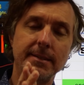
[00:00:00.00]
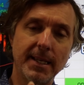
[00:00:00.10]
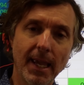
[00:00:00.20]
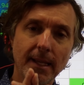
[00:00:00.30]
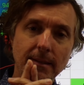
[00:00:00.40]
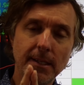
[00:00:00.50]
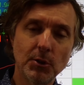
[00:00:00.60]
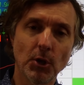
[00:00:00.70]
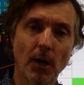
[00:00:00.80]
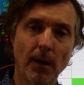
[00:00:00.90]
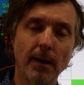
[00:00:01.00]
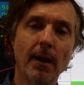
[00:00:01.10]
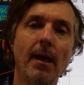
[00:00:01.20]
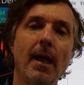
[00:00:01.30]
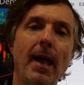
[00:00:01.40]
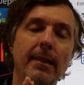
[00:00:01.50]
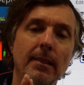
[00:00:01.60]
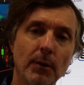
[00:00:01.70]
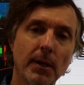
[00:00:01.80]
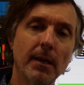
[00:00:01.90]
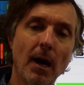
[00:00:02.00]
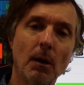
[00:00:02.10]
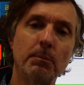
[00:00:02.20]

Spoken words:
daily chart and look at how